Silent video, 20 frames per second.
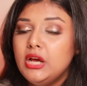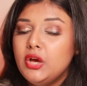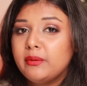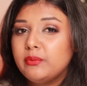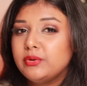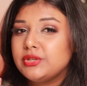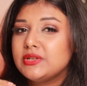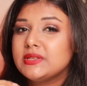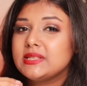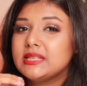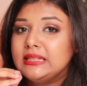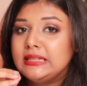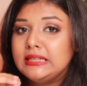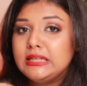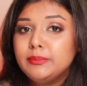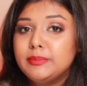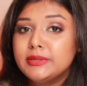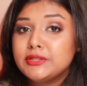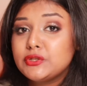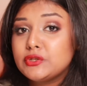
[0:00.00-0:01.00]
which is a
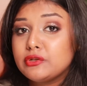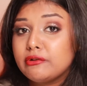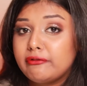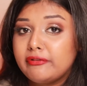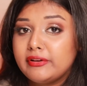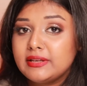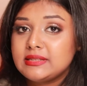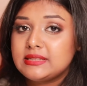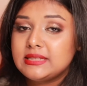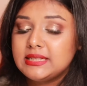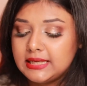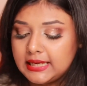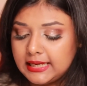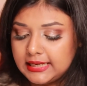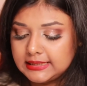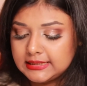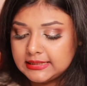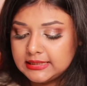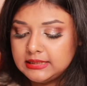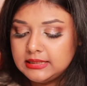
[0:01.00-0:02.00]
little bit
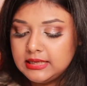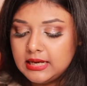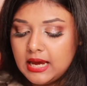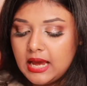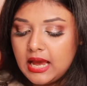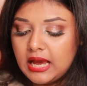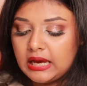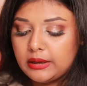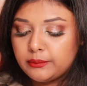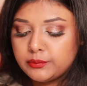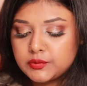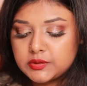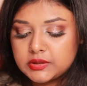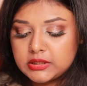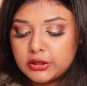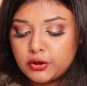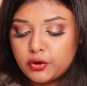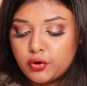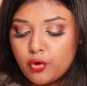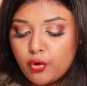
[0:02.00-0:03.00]
sophisticated, I would
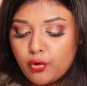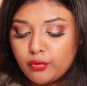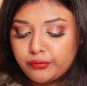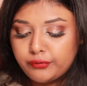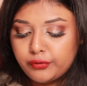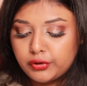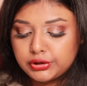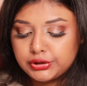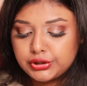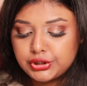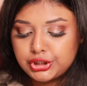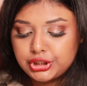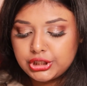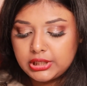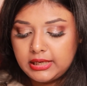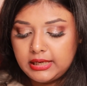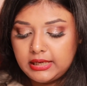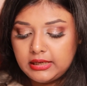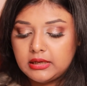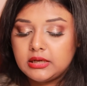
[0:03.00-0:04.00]
say go for the
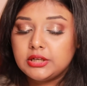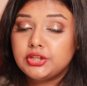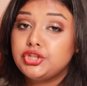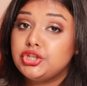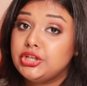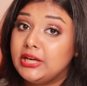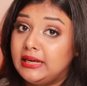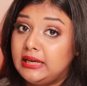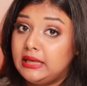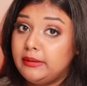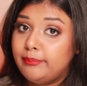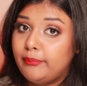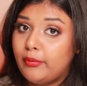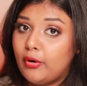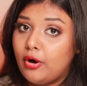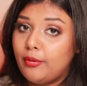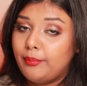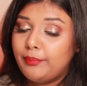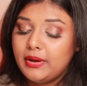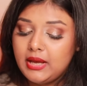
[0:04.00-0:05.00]
shade Cherry
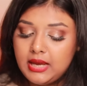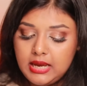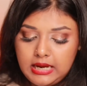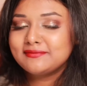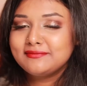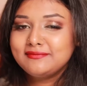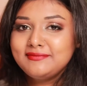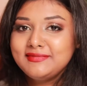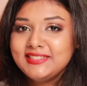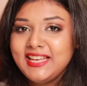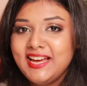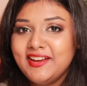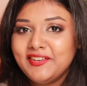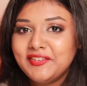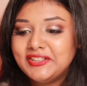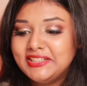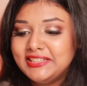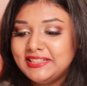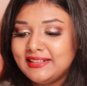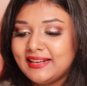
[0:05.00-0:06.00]
Pop. I
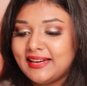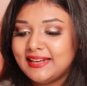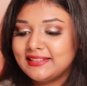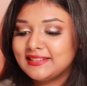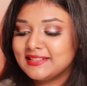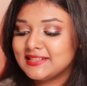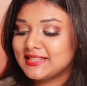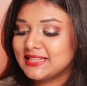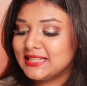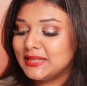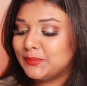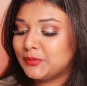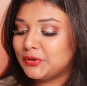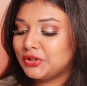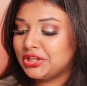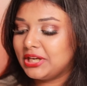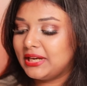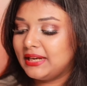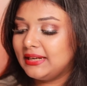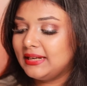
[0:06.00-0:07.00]
really like this lip
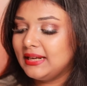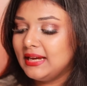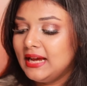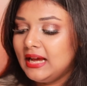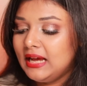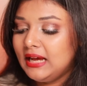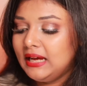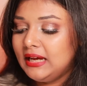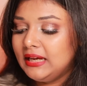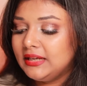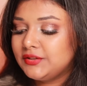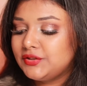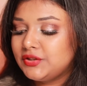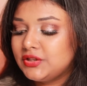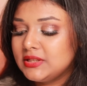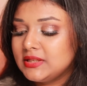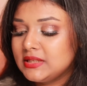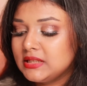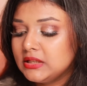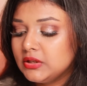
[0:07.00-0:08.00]
shade. It
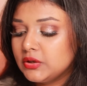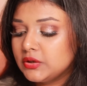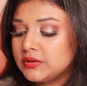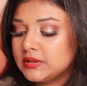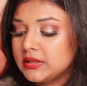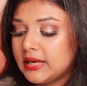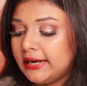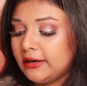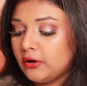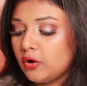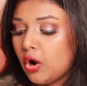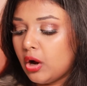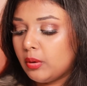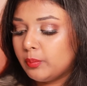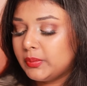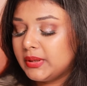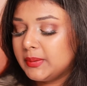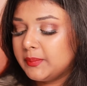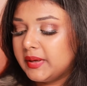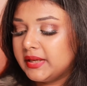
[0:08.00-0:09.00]
just looks and
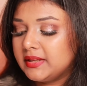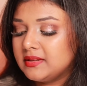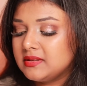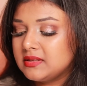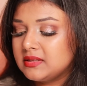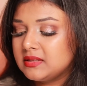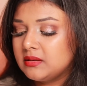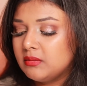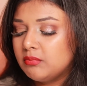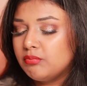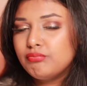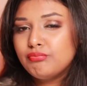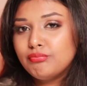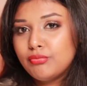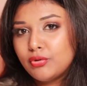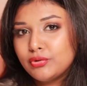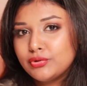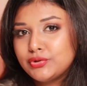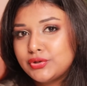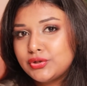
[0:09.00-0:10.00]
complements
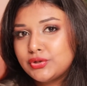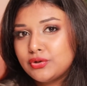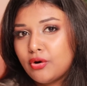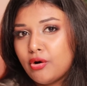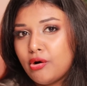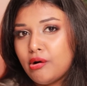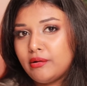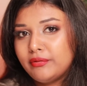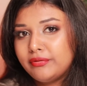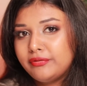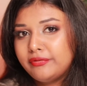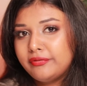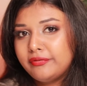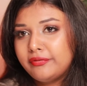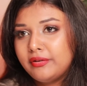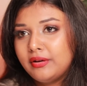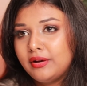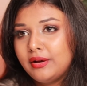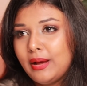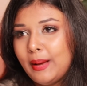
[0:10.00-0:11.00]
most
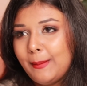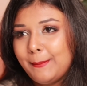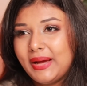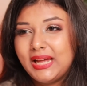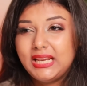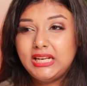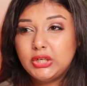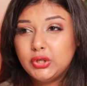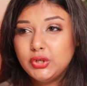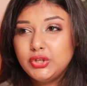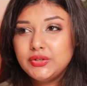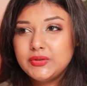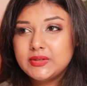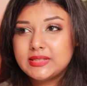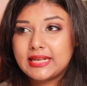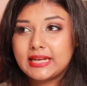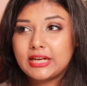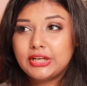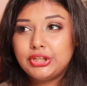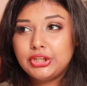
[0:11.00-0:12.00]
of my
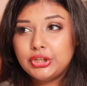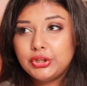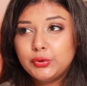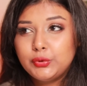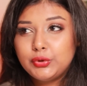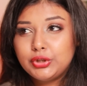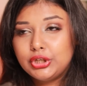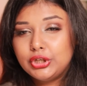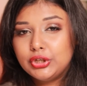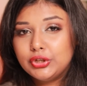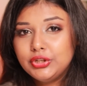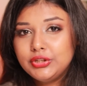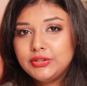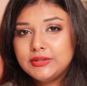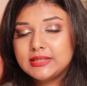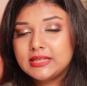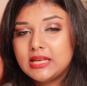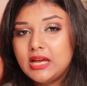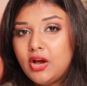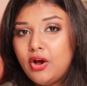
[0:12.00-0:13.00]
looks, like a nude
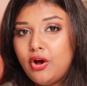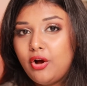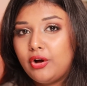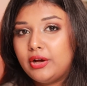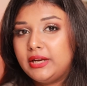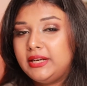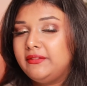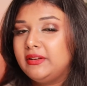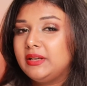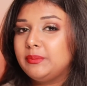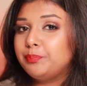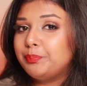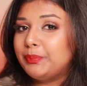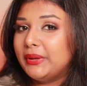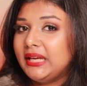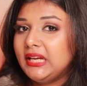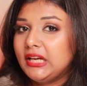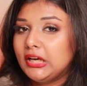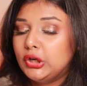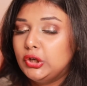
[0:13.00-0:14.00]
looks or even
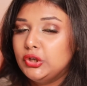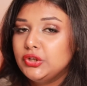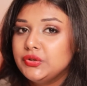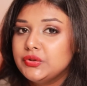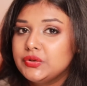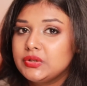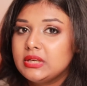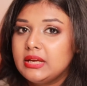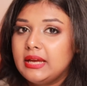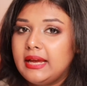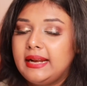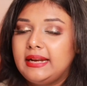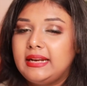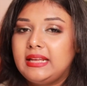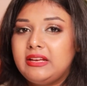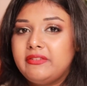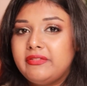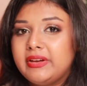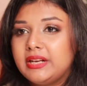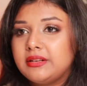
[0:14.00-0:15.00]
pink looks, and
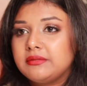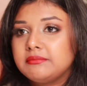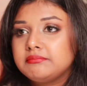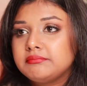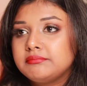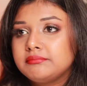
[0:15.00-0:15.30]
even